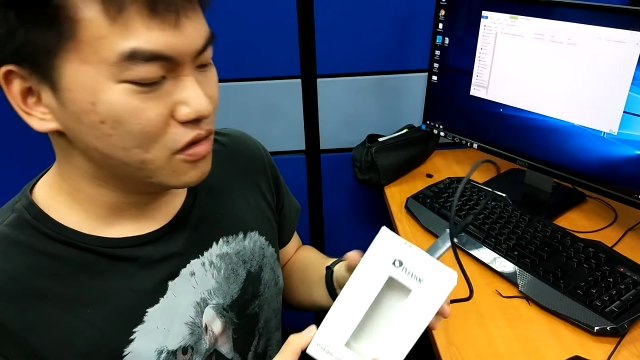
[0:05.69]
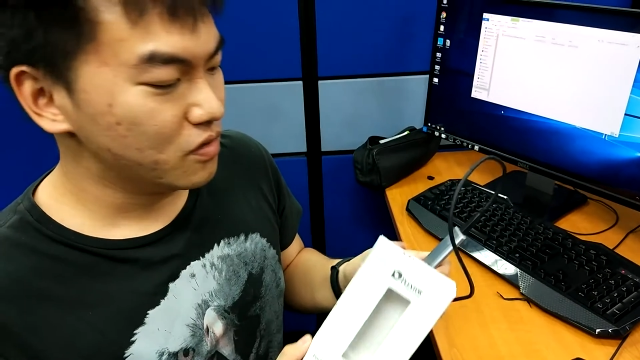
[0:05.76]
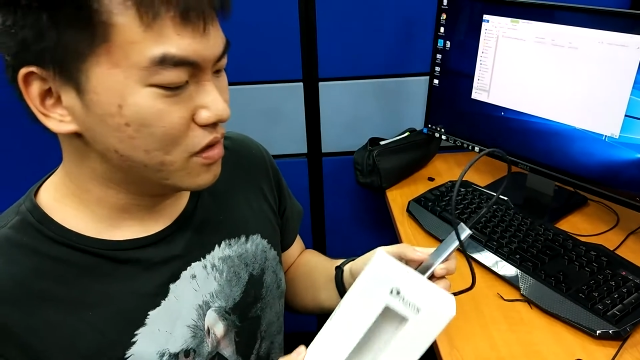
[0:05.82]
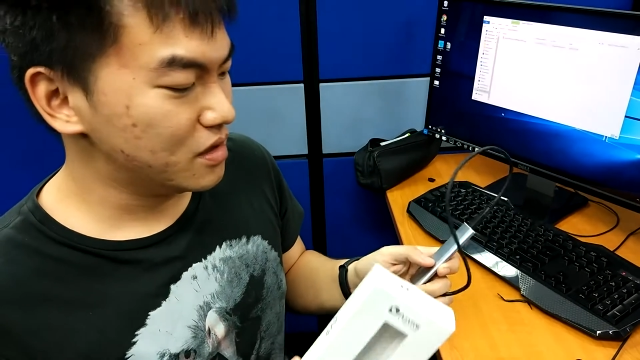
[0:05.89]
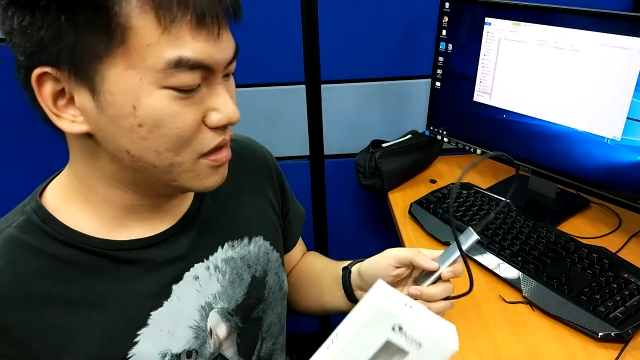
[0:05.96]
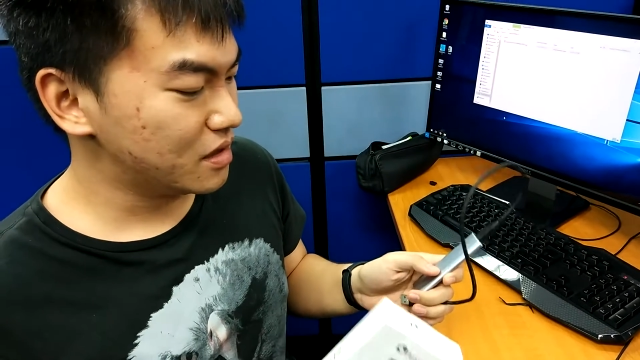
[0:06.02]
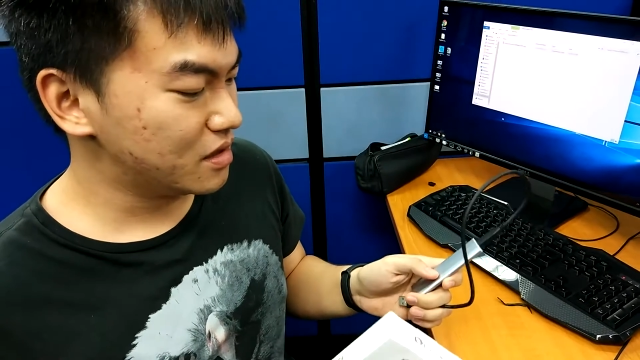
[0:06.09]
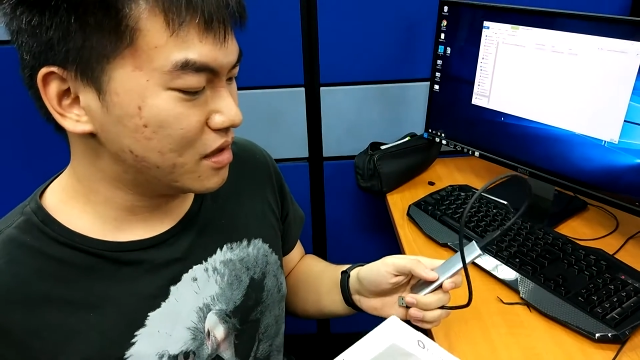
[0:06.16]
So
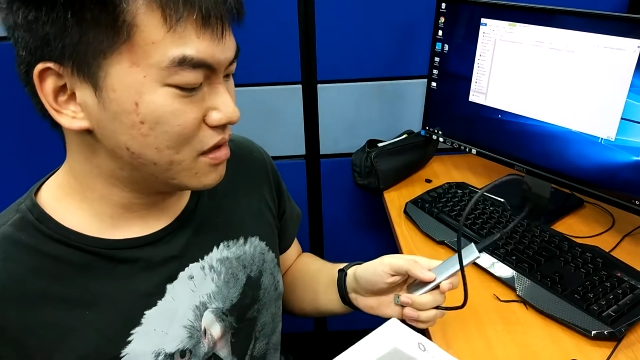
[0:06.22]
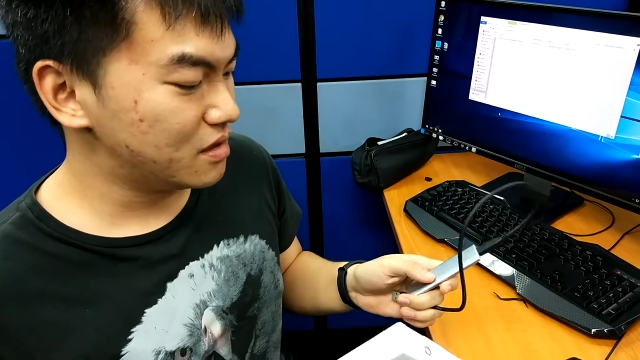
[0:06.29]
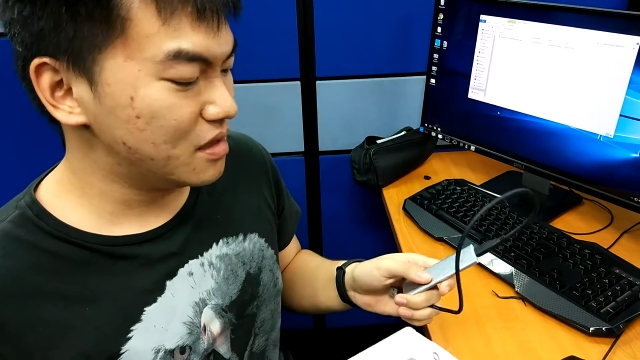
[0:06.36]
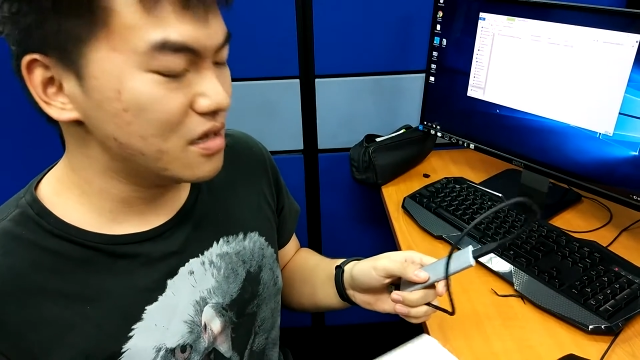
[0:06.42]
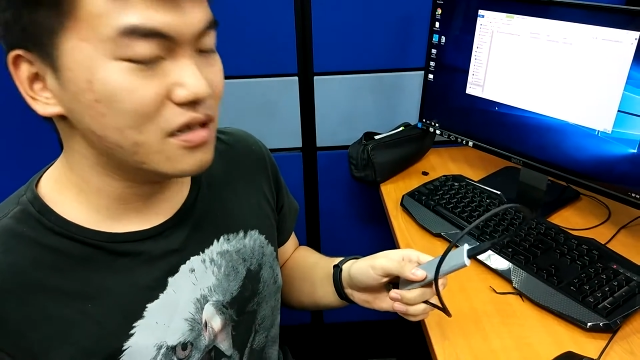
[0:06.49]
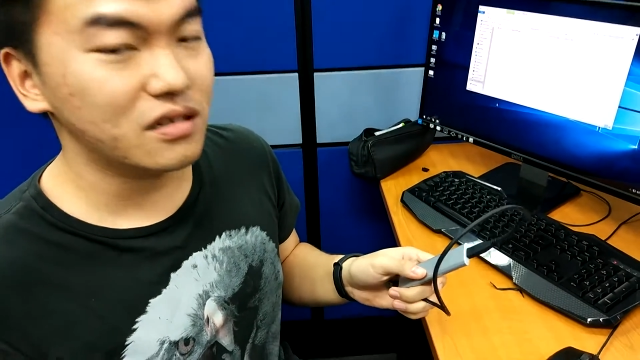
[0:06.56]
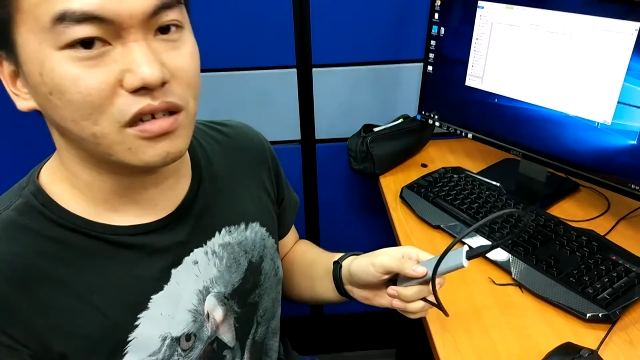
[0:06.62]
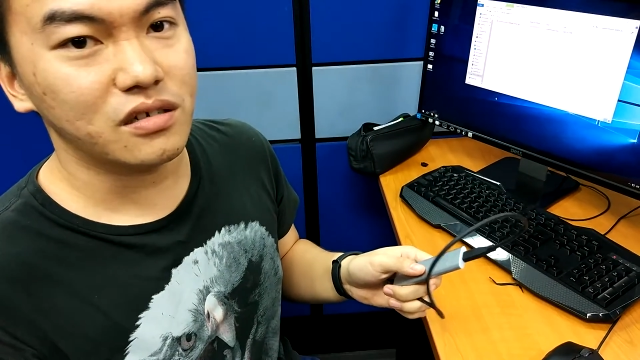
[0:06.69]
this
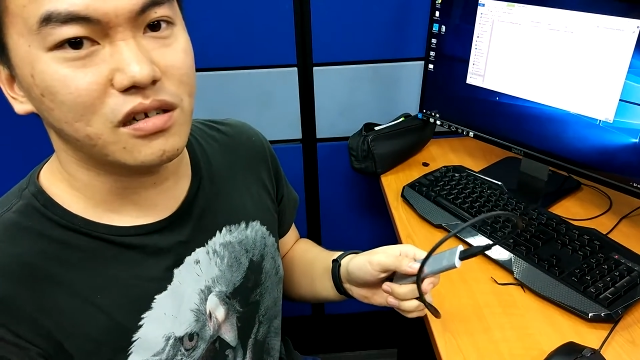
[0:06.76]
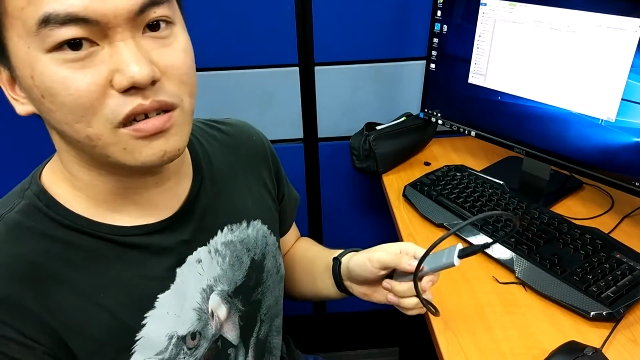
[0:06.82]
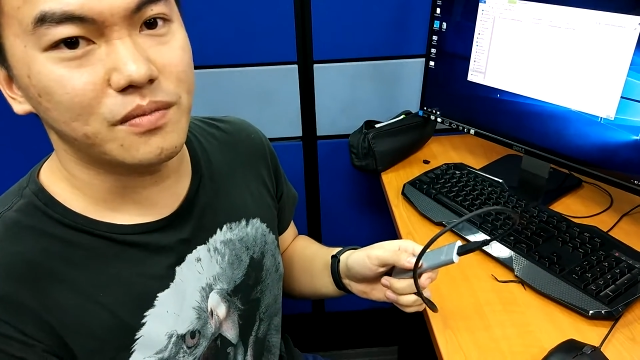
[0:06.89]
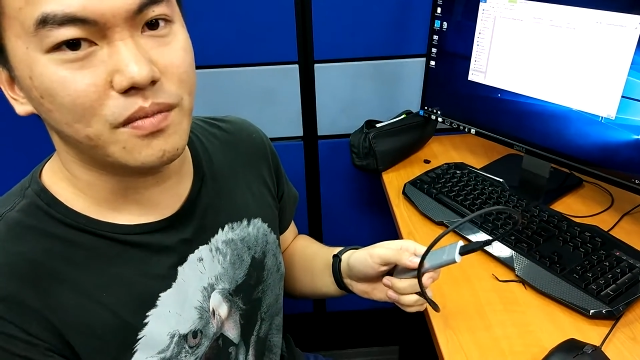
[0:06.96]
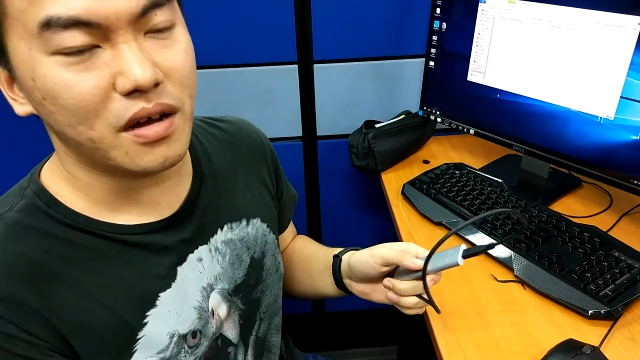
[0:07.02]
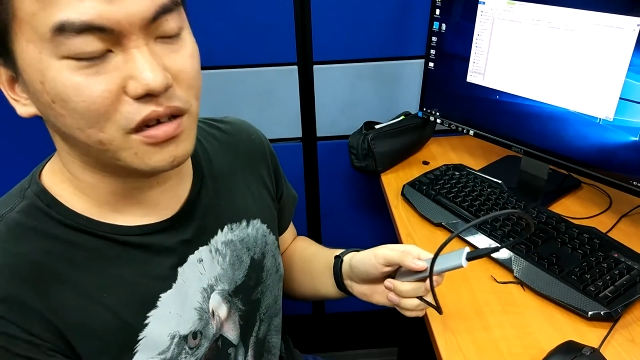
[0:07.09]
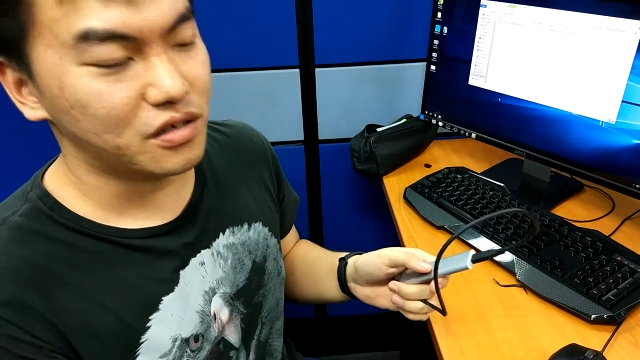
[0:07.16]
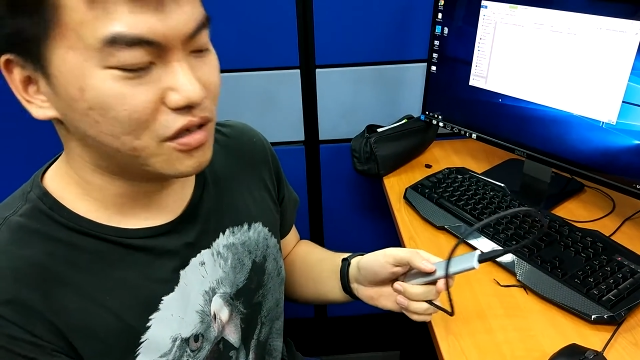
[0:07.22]
SSD is
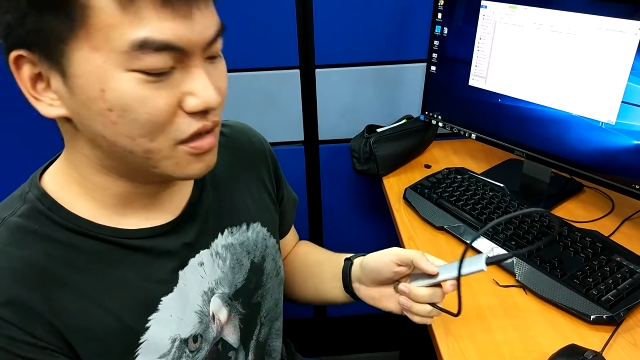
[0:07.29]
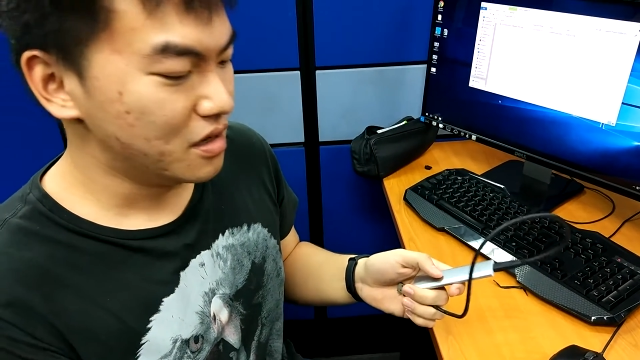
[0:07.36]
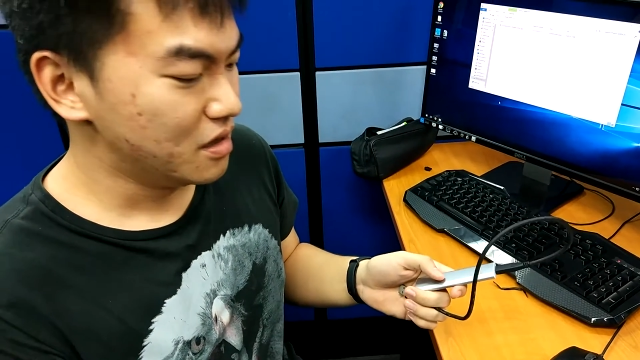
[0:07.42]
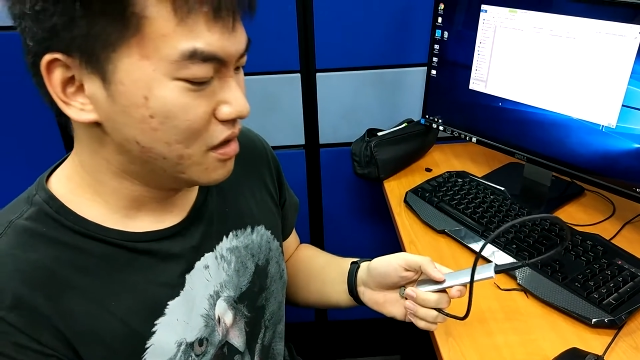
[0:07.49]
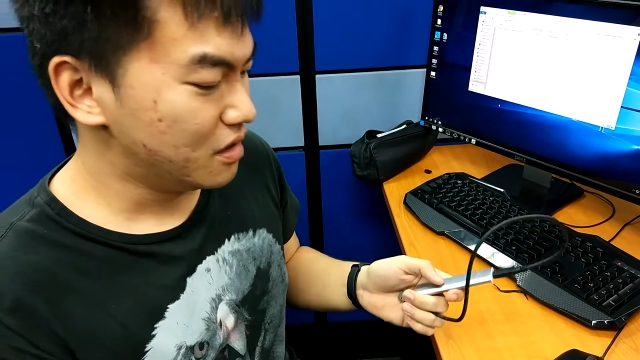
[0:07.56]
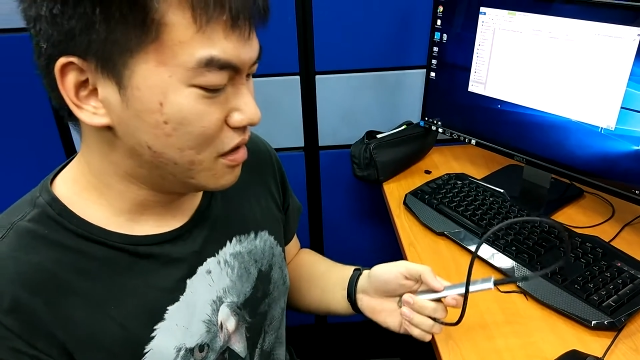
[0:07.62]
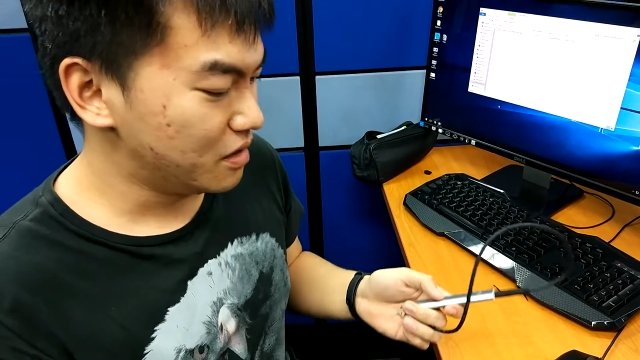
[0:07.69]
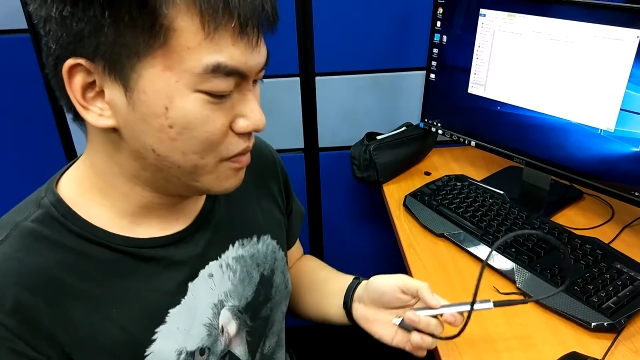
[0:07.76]
actually much
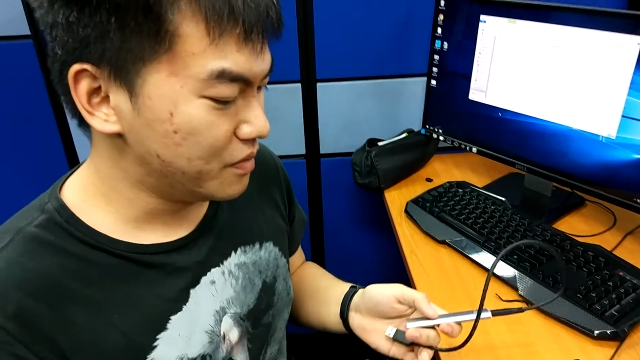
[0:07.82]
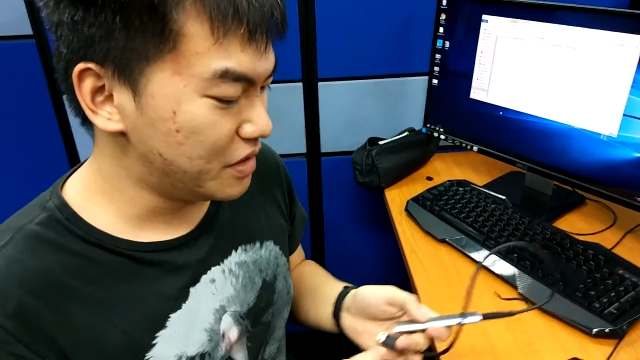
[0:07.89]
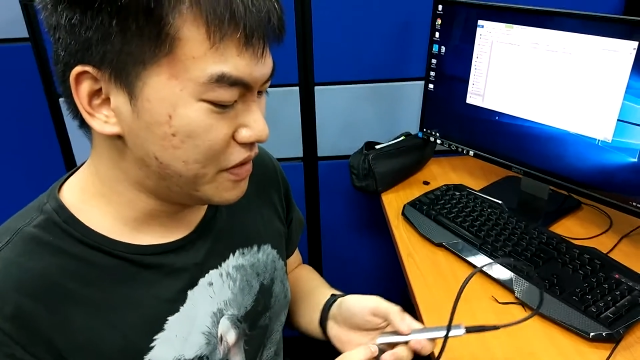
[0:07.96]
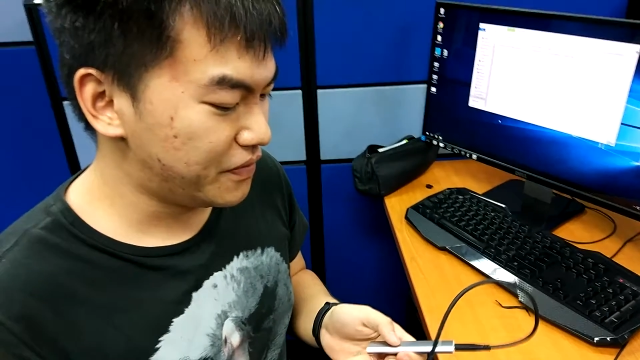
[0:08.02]
um,